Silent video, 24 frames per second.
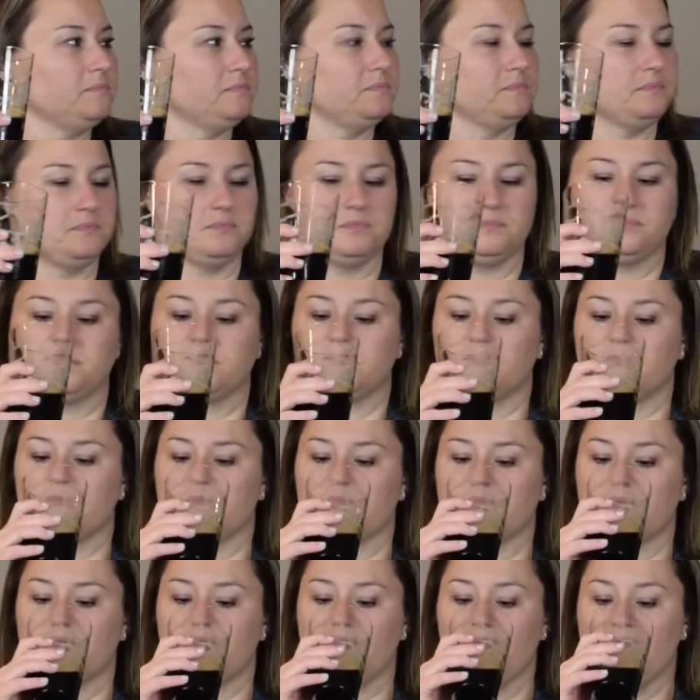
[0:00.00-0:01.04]

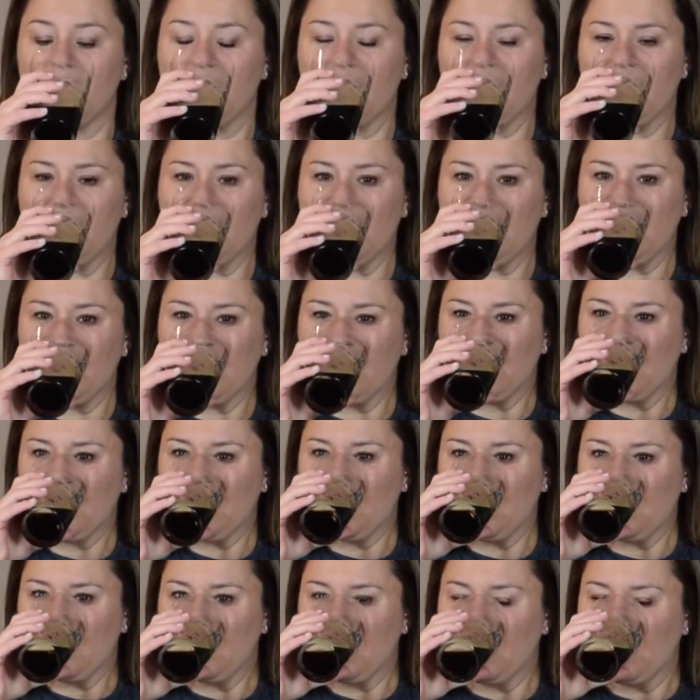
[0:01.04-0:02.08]

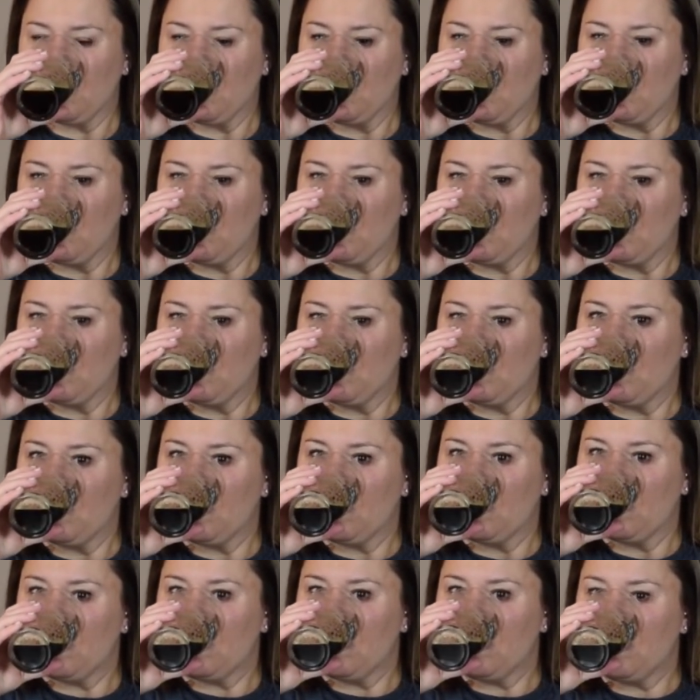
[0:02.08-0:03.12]

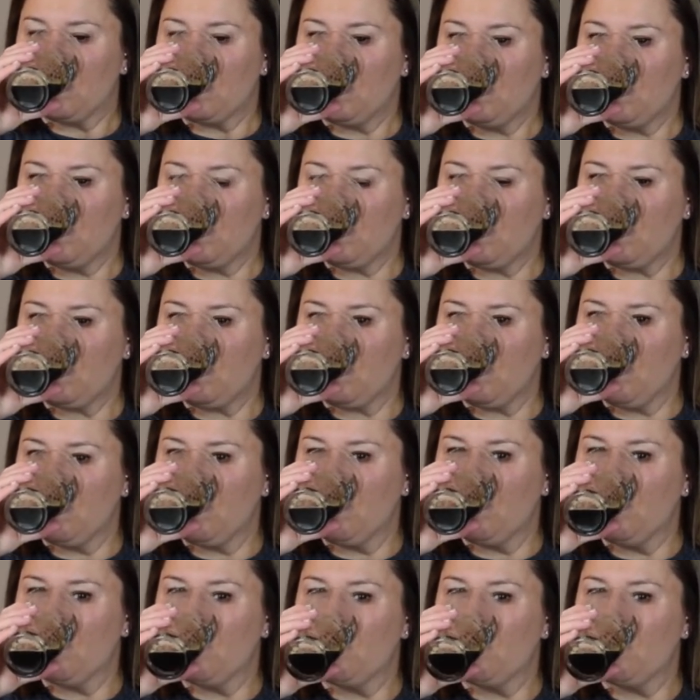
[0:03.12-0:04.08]
[no speech]